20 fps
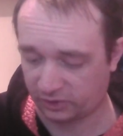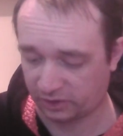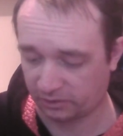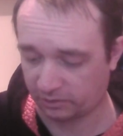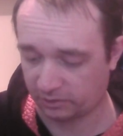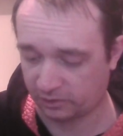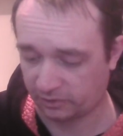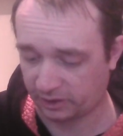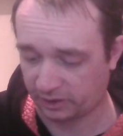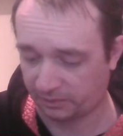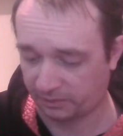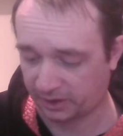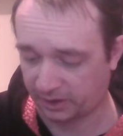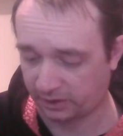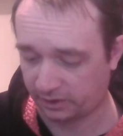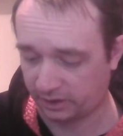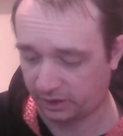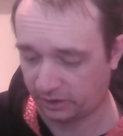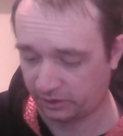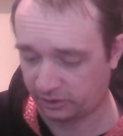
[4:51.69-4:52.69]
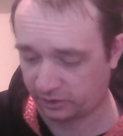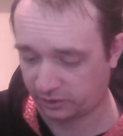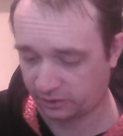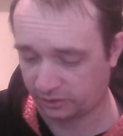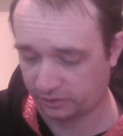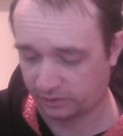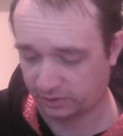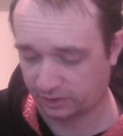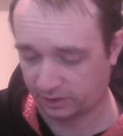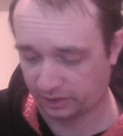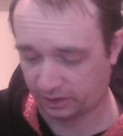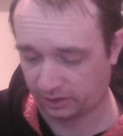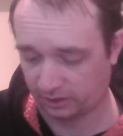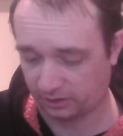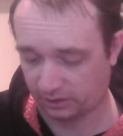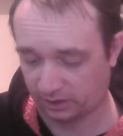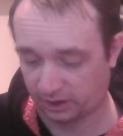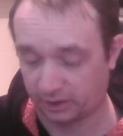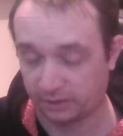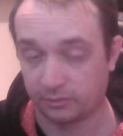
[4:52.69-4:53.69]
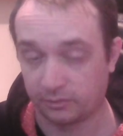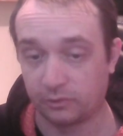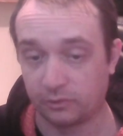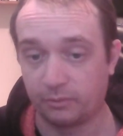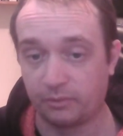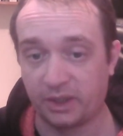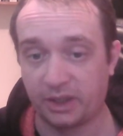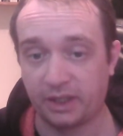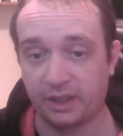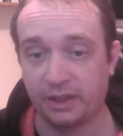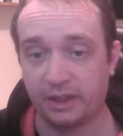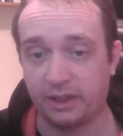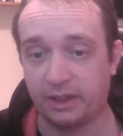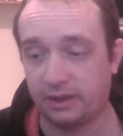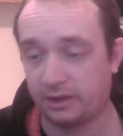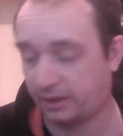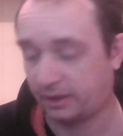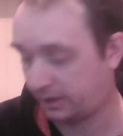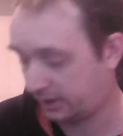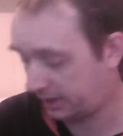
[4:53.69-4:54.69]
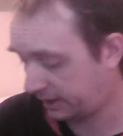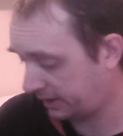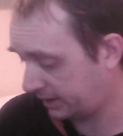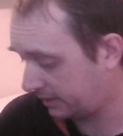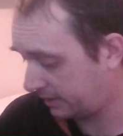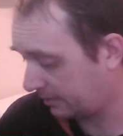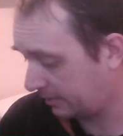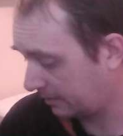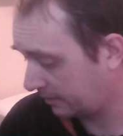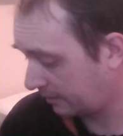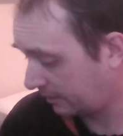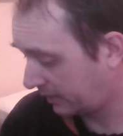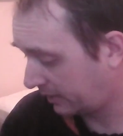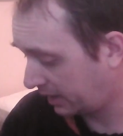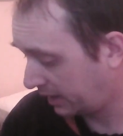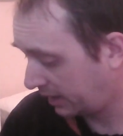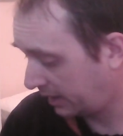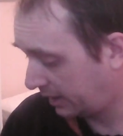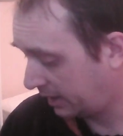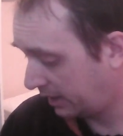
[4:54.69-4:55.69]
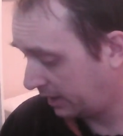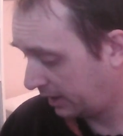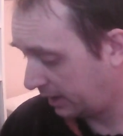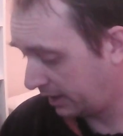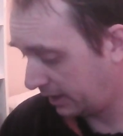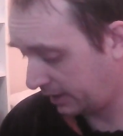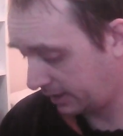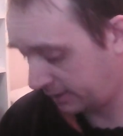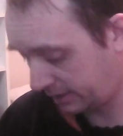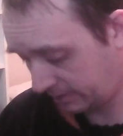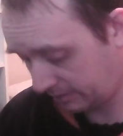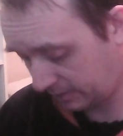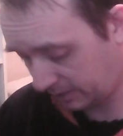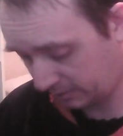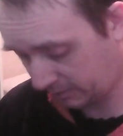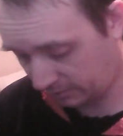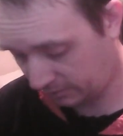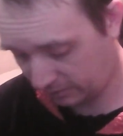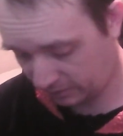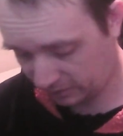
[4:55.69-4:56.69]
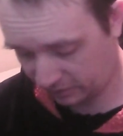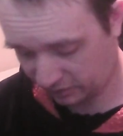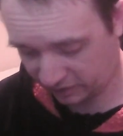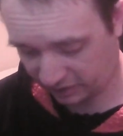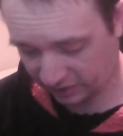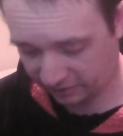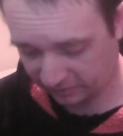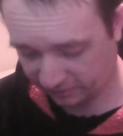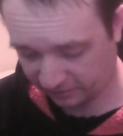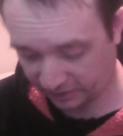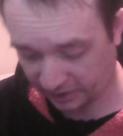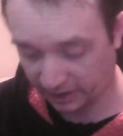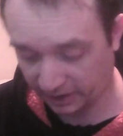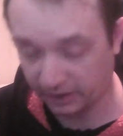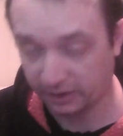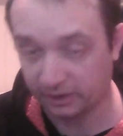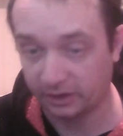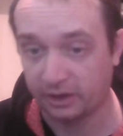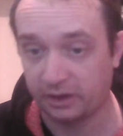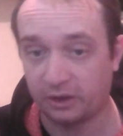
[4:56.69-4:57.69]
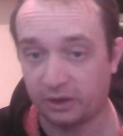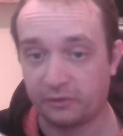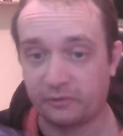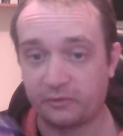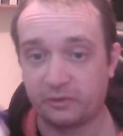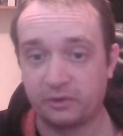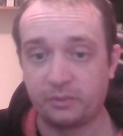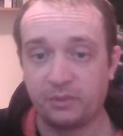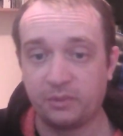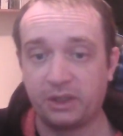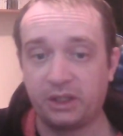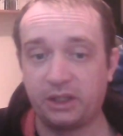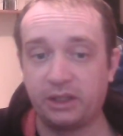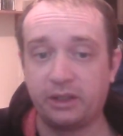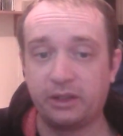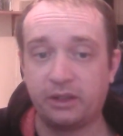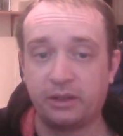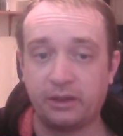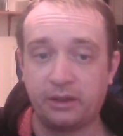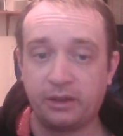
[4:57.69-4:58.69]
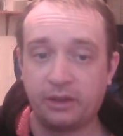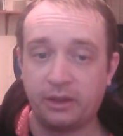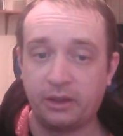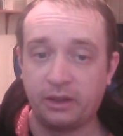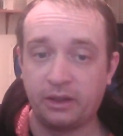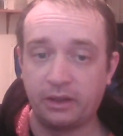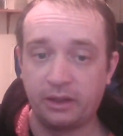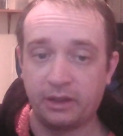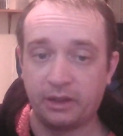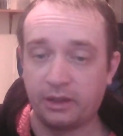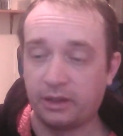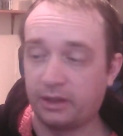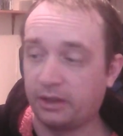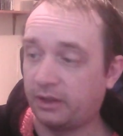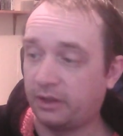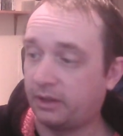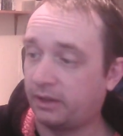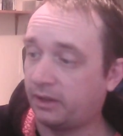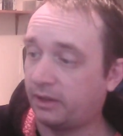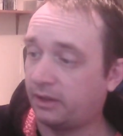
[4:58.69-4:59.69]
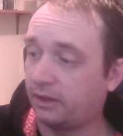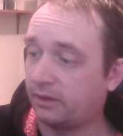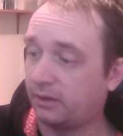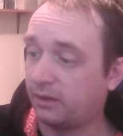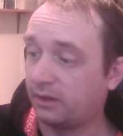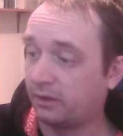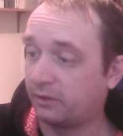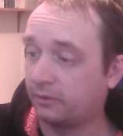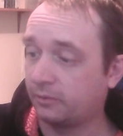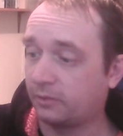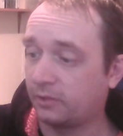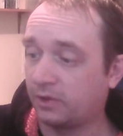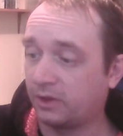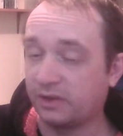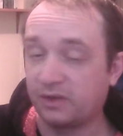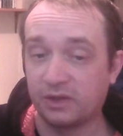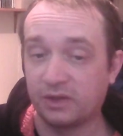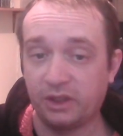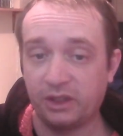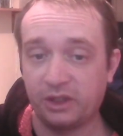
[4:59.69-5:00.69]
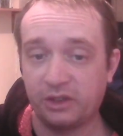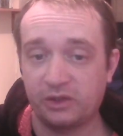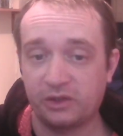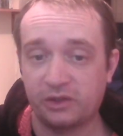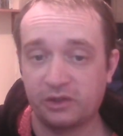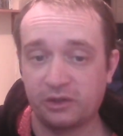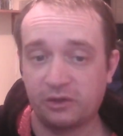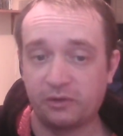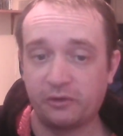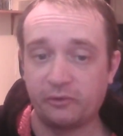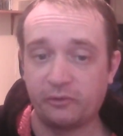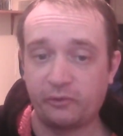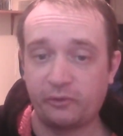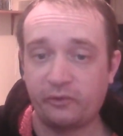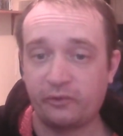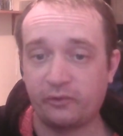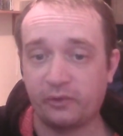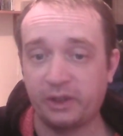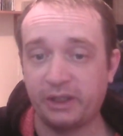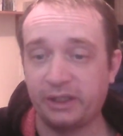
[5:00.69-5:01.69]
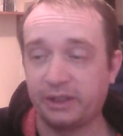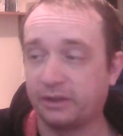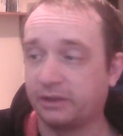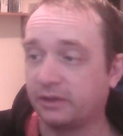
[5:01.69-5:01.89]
They were £20 each, so I was like, I will buy that. And then the member of staff kindly offered me an upgrade to this for for free.